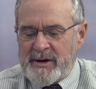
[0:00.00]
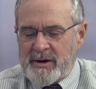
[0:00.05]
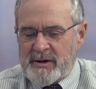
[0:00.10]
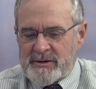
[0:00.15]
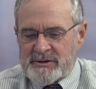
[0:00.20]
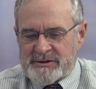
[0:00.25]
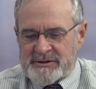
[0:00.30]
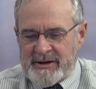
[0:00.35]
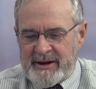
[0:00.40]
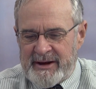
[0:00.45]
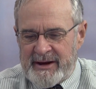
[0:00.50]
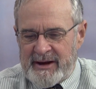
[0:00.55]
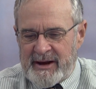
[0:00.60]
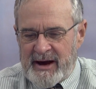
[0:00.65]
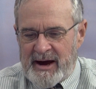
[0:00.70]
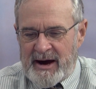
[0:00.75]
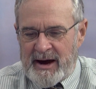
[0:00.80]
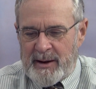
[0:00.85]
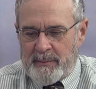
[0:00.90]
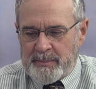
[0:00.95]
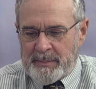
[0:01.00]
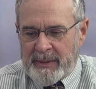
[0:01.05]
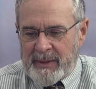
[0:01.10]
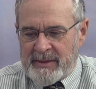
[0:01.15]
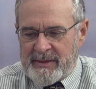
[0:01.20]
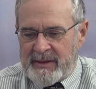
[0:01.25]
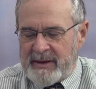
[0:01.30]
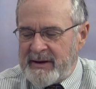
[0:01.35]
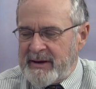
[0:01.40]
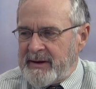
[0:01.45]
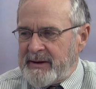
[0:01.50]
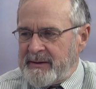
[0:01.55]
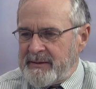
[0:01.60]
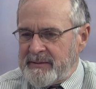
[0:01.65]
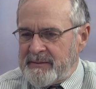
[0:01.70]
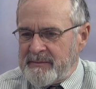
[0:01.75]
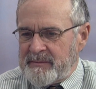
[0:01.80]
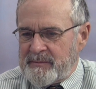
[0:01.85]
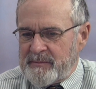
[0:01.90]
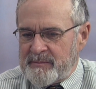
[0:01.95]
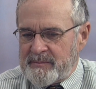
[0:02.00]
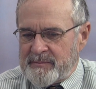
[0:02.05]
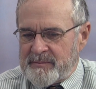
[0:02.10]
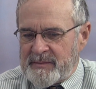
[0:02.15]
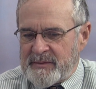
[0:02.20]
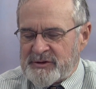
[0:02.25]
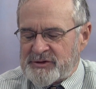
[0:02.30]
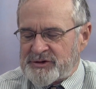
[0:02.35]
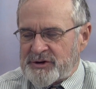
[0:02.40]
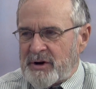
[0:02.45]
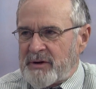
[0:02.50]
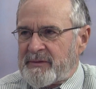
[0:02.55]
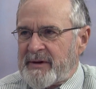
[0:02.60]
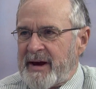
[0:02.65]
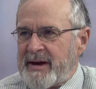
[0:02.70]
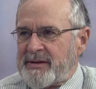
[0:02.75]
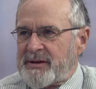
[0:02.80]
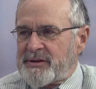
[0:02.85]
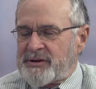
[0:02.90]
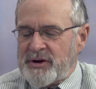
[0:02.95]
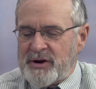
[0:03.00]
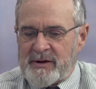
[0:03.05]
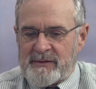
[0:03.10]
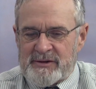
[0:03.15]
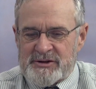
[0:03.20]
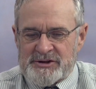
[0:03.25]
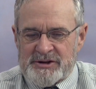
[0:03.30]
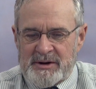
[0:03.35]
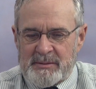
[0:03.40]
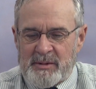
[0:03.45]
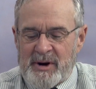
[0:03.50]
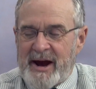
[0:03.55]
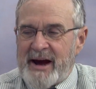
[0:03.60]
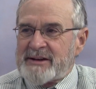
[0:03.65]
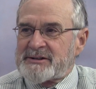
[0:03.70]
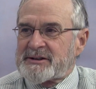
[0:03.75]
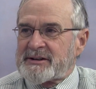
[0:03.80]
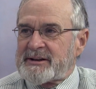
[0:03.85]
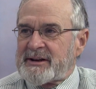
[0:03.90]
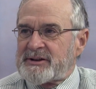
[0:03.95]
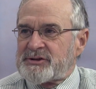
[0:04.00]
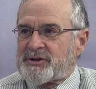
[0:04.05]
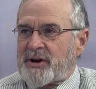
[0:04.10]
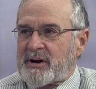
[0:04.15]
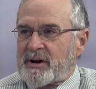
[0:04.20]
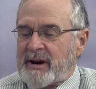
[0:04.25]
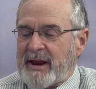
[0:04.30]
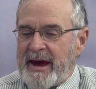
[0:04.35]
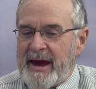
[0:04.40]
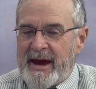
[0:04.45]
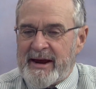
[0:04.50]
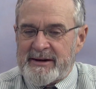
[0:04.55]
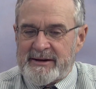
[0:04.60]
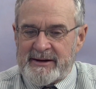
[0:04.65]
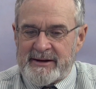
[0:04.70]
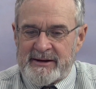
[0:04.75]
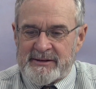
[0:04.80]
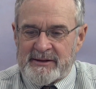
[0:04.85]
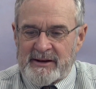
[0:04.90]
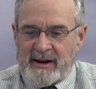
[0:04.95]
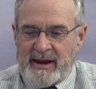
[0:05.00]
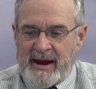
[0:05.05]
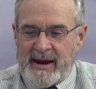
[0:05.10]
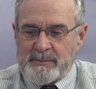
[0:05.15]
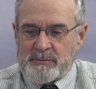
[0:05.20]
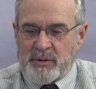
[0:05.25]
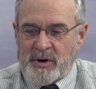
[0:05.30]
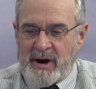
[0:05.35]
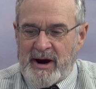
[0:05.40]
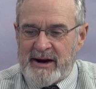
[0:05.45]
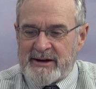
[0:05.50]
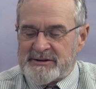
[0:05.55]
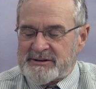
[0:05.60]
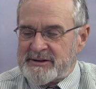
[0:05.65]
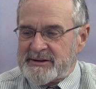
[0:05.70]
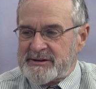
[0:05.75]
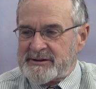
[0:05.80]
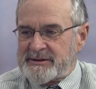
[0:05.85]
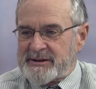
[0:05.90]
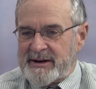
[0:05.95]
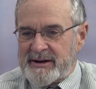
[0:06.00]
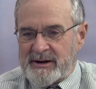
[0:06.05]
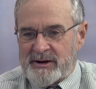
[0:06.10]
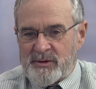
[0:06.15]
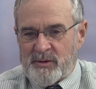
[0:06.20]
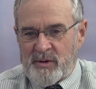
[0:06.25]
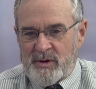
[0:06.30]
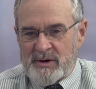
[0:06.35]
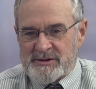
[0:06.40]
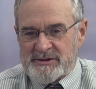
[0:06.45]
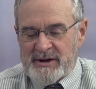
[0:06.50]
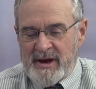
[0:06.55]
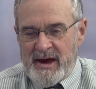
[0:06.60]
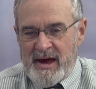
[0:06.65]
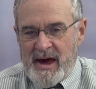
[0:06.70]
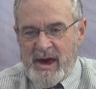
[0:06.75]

use the, uh, the survey that the University of Nebraska does on land to get the land prices, and of course,